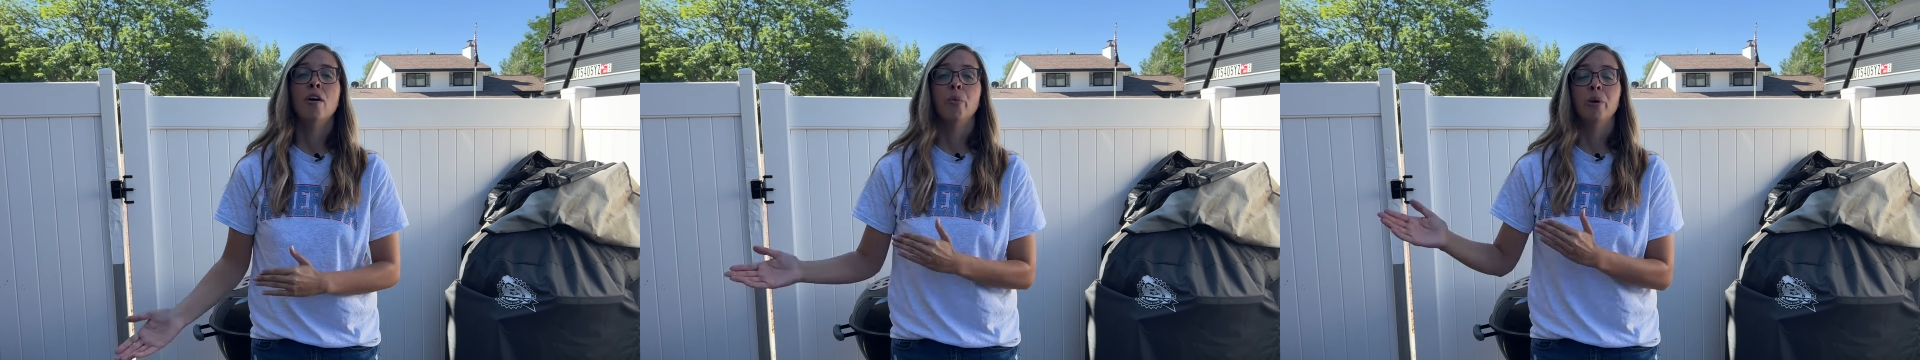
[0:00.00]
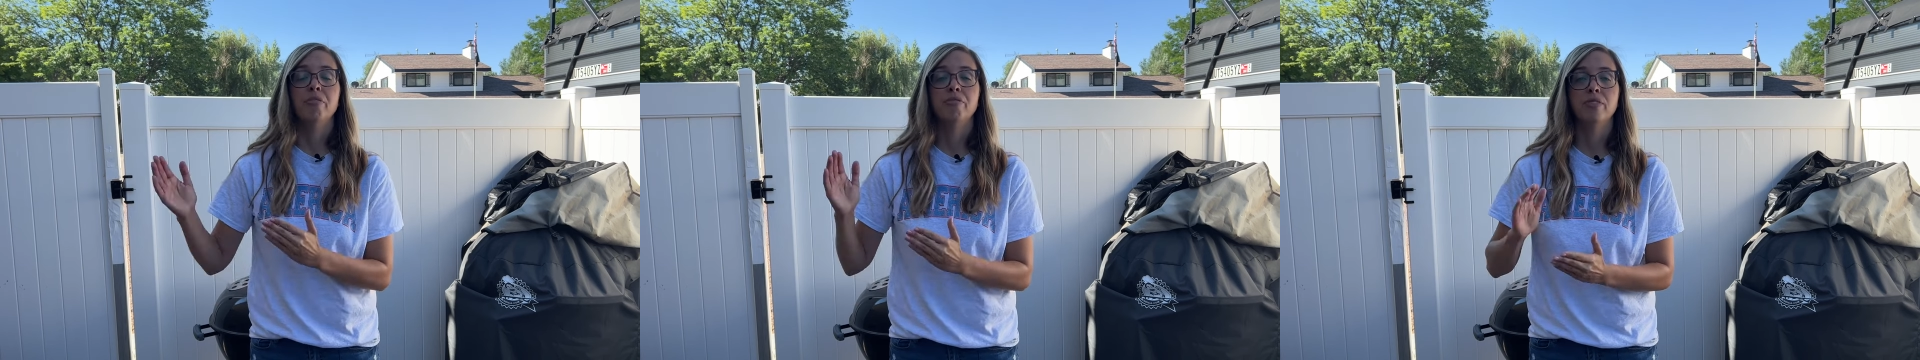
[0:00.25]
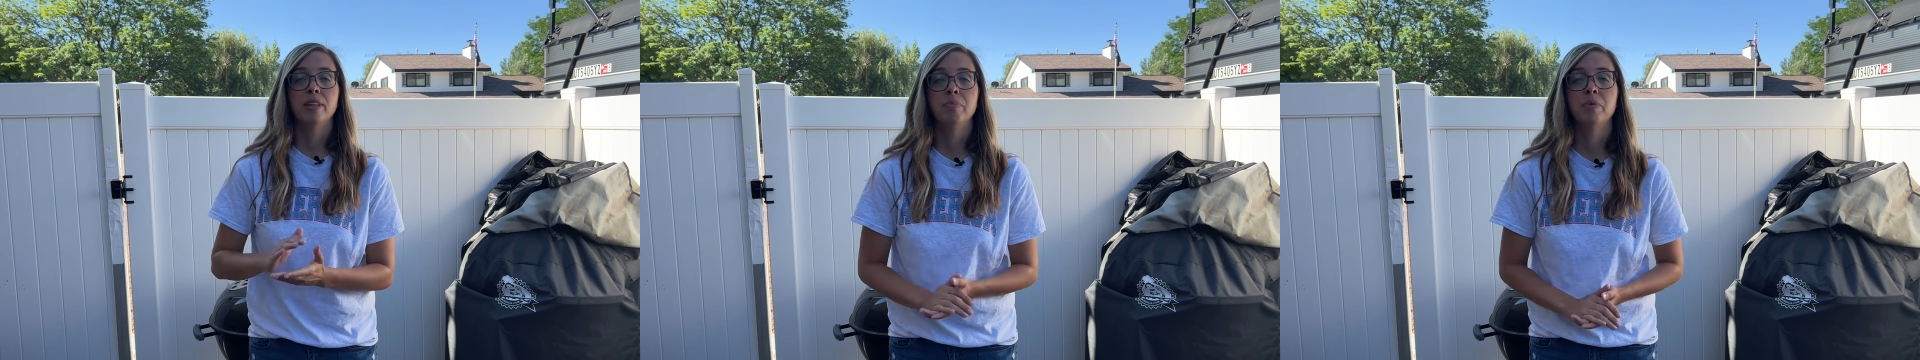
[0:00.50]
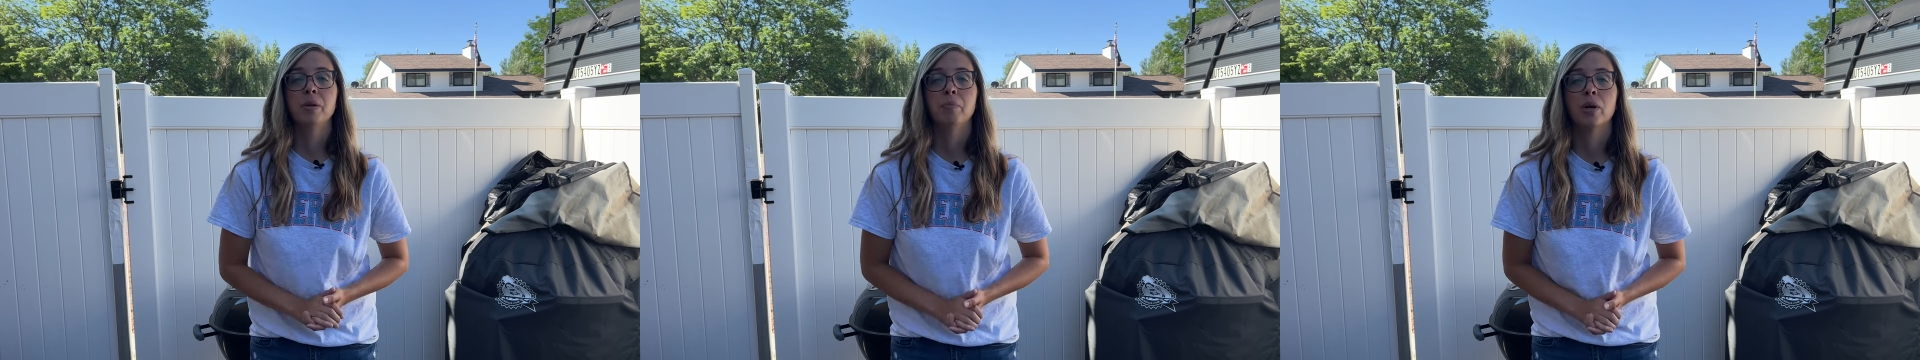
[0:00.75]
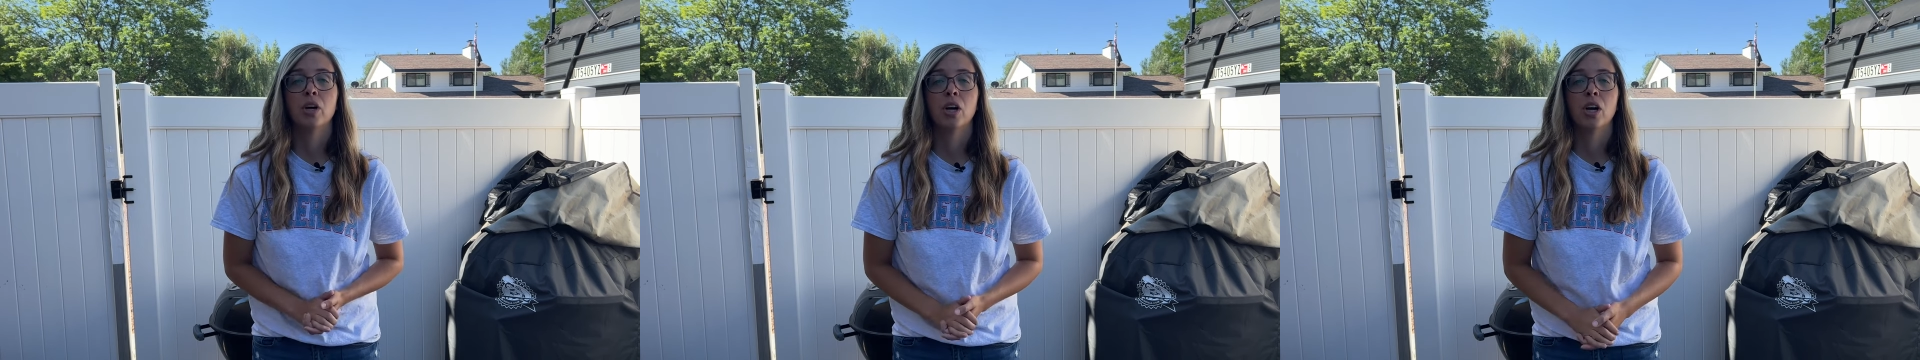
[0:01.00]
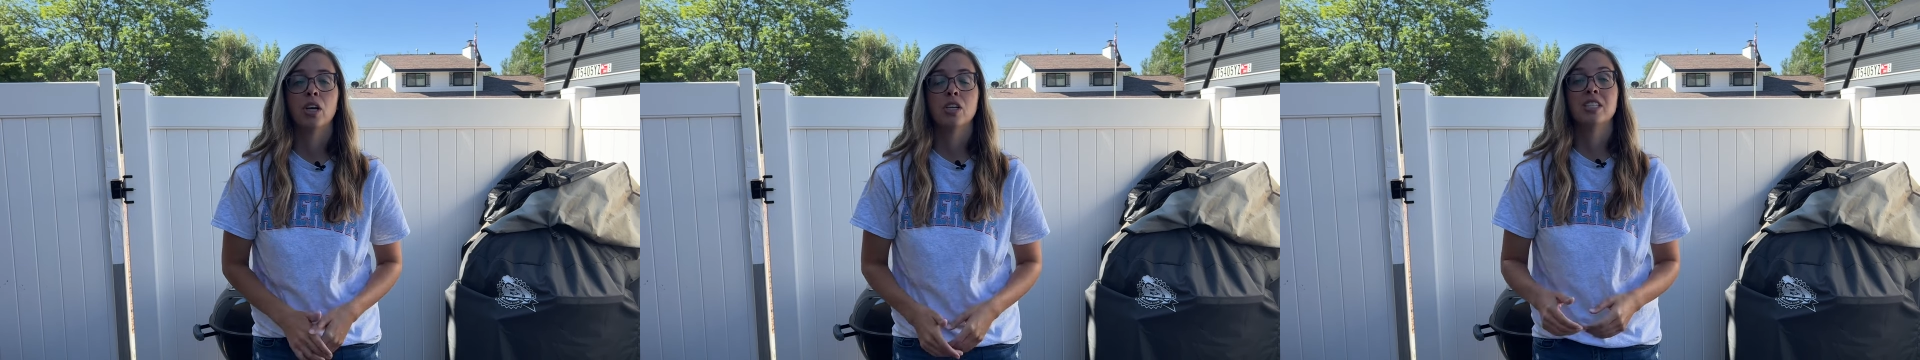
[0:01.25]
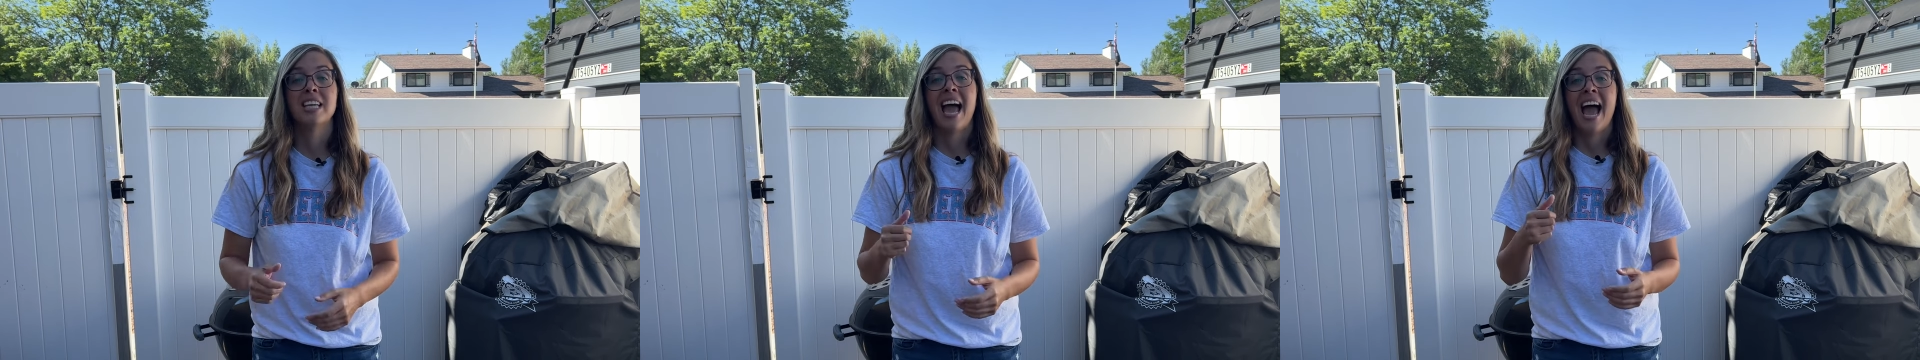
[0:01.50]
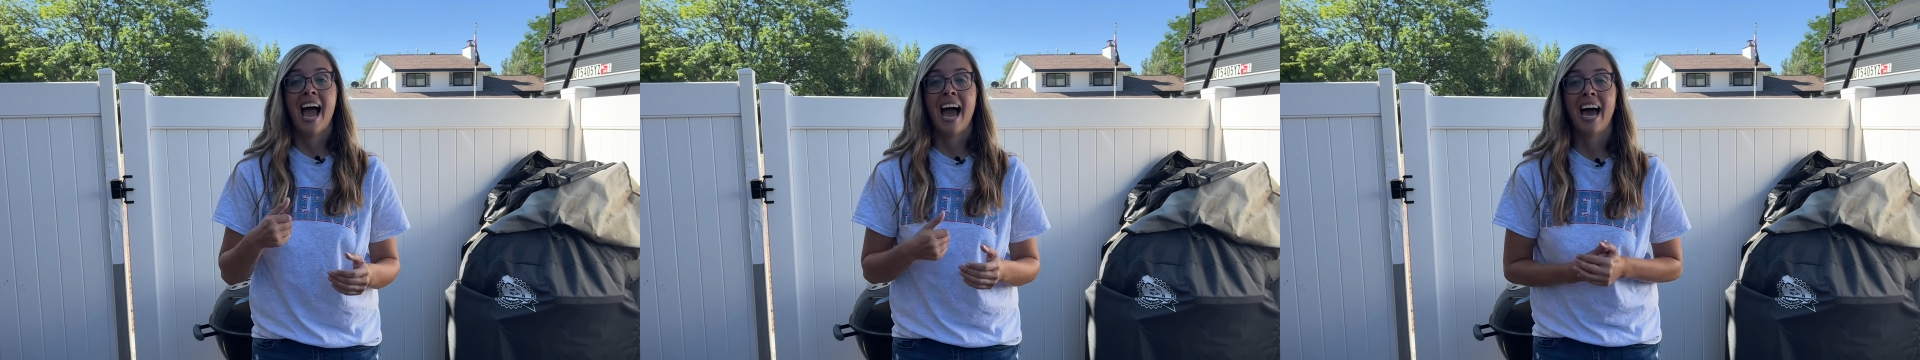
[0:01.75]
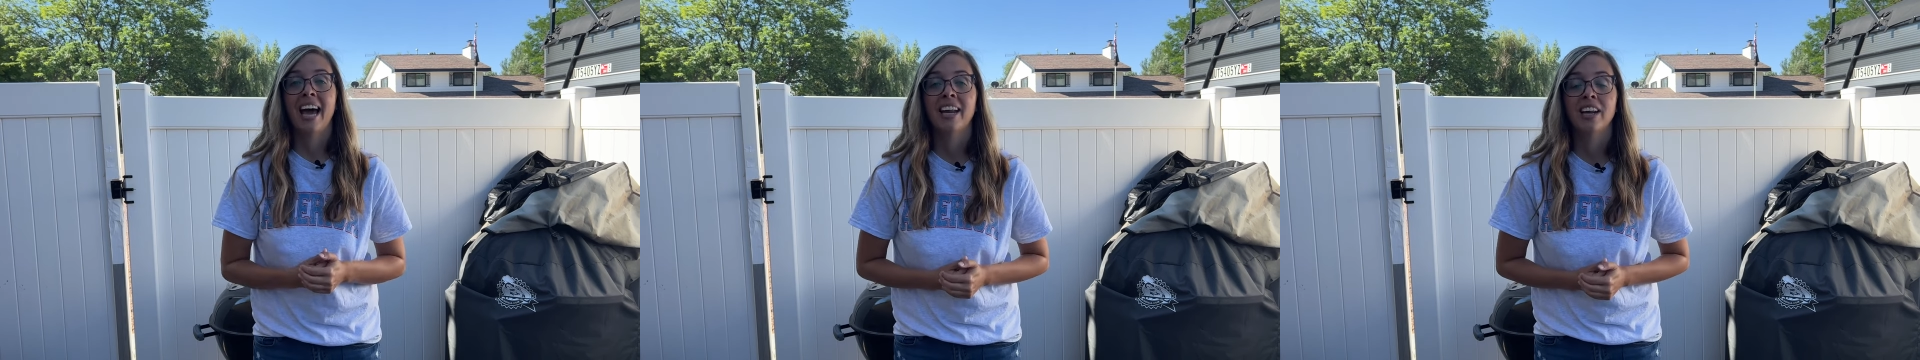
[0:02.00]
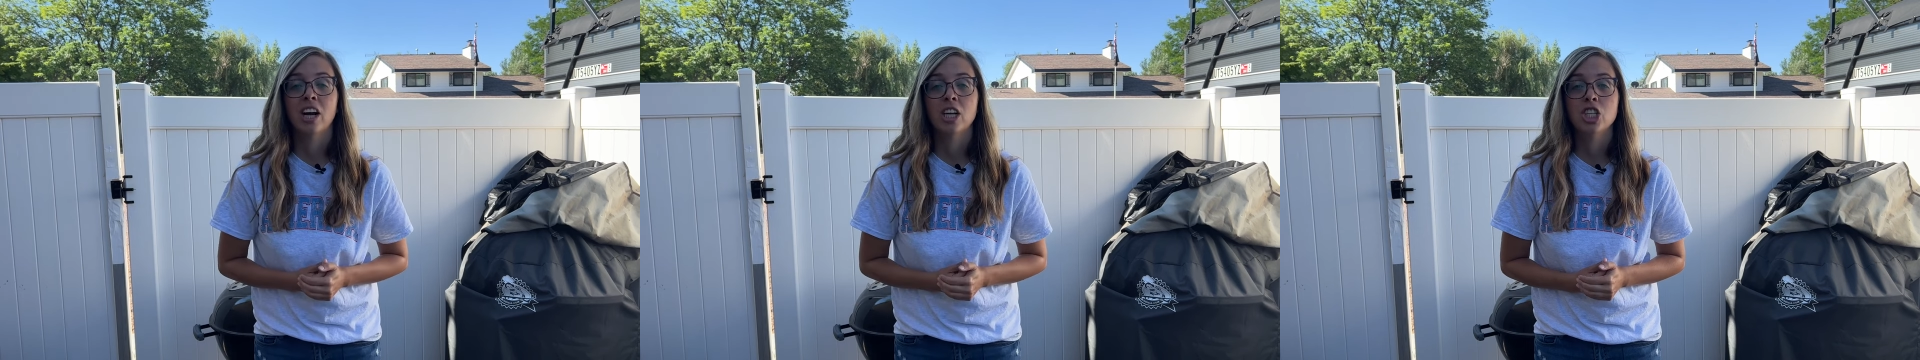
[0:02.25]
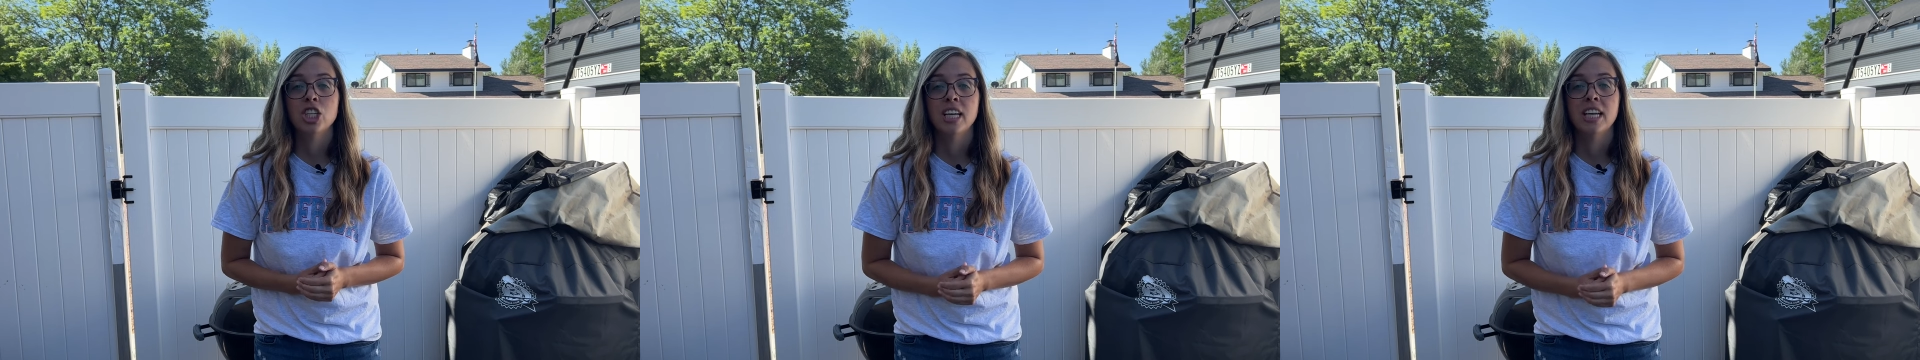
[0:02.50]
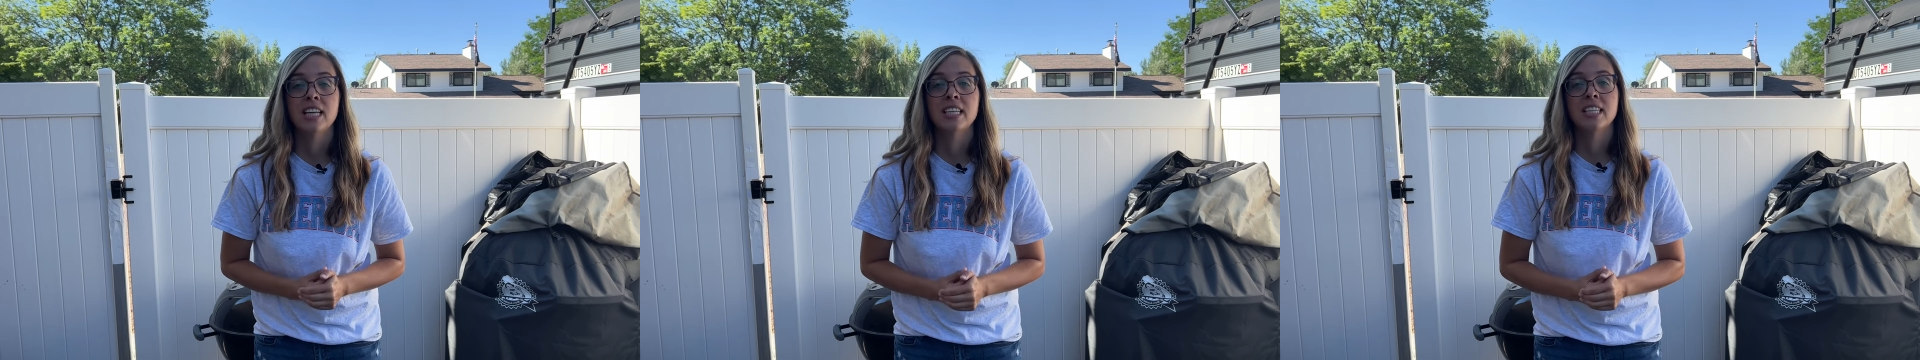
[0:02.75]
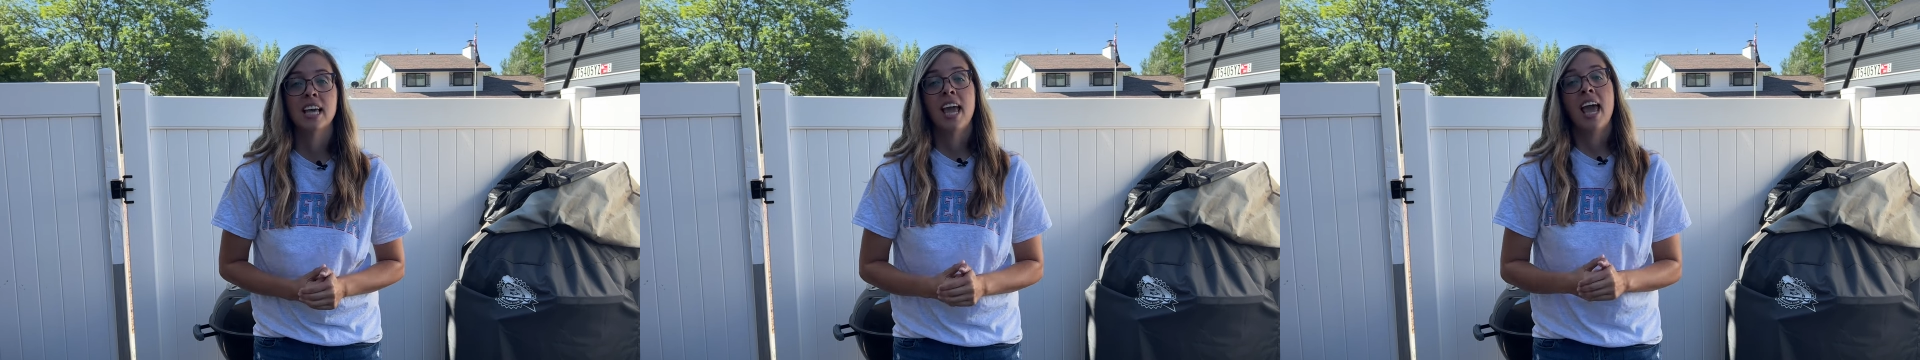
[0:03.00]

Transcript: We flipped the burgers added our cheese,